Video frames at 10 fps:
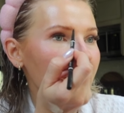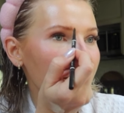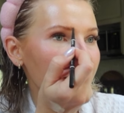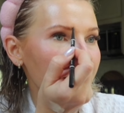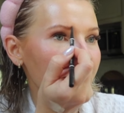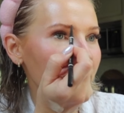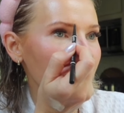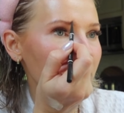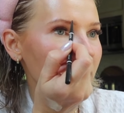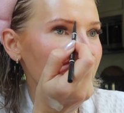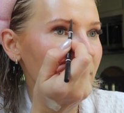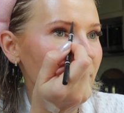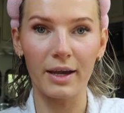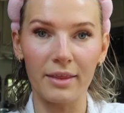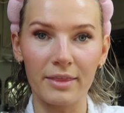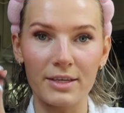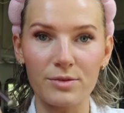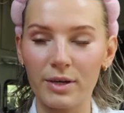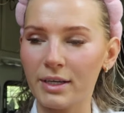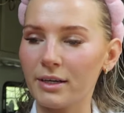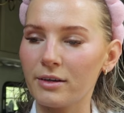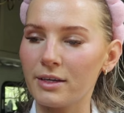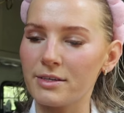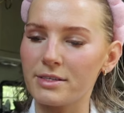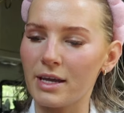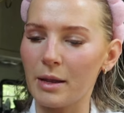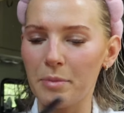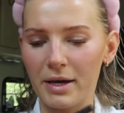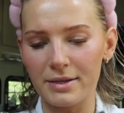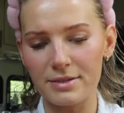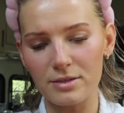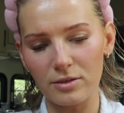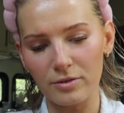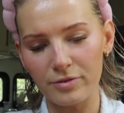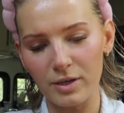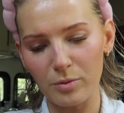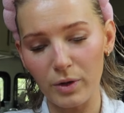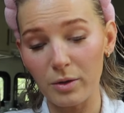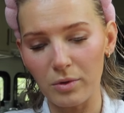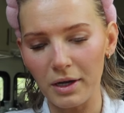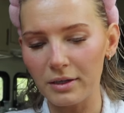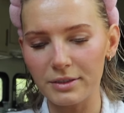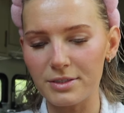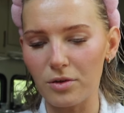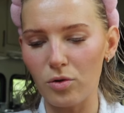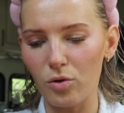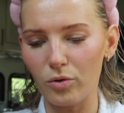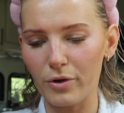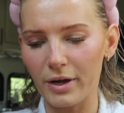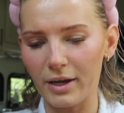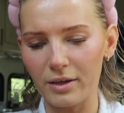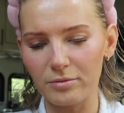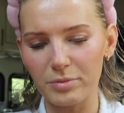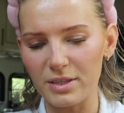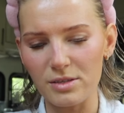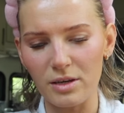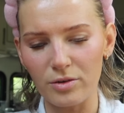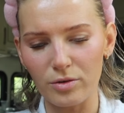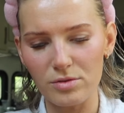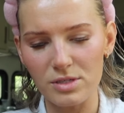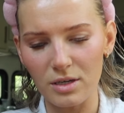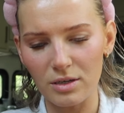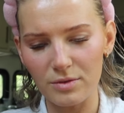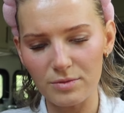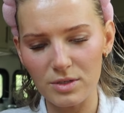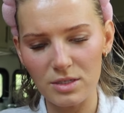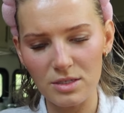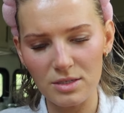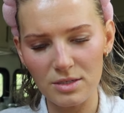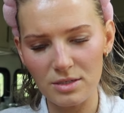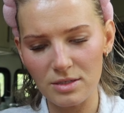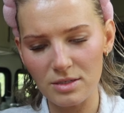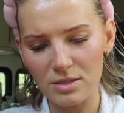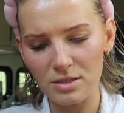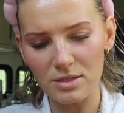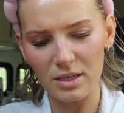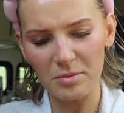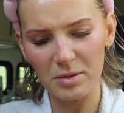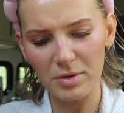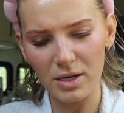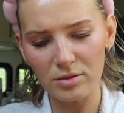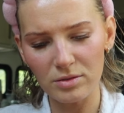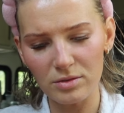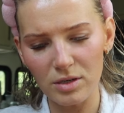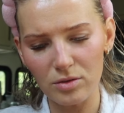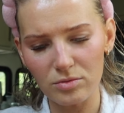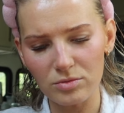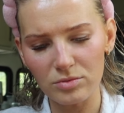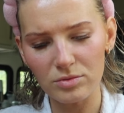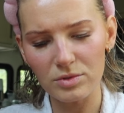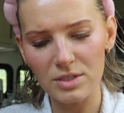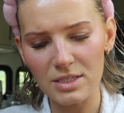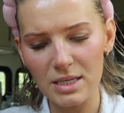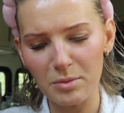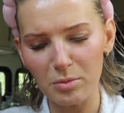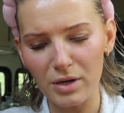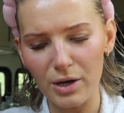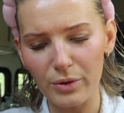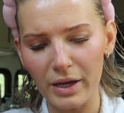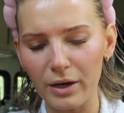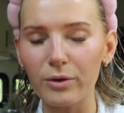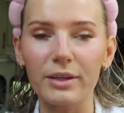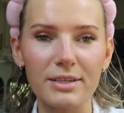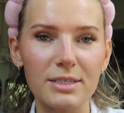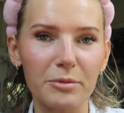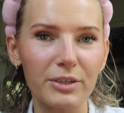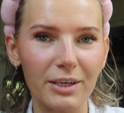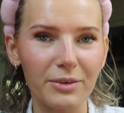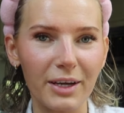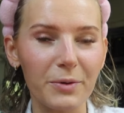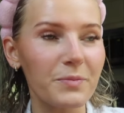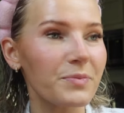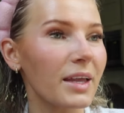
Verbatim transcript: I'm going to get a new one. And this right here is a pencil from Wet n Wild. It's a cold crayon pencil. I don't know. It's a cinnamon brown? No. Simmer brown now. Like simmer down now.